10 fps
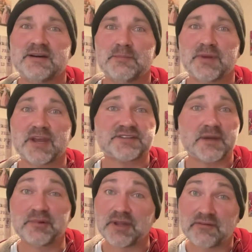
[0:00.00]
because I
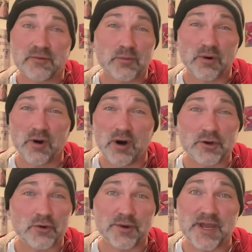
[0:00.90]
believe that we're all
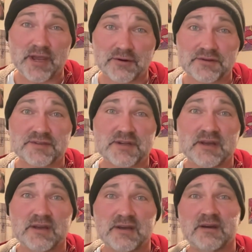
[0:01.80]
creators,
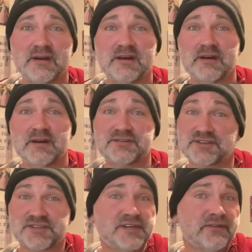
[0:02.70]

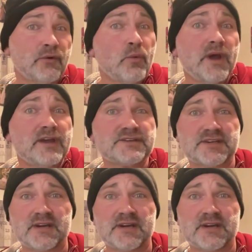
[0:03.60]
just in different ways.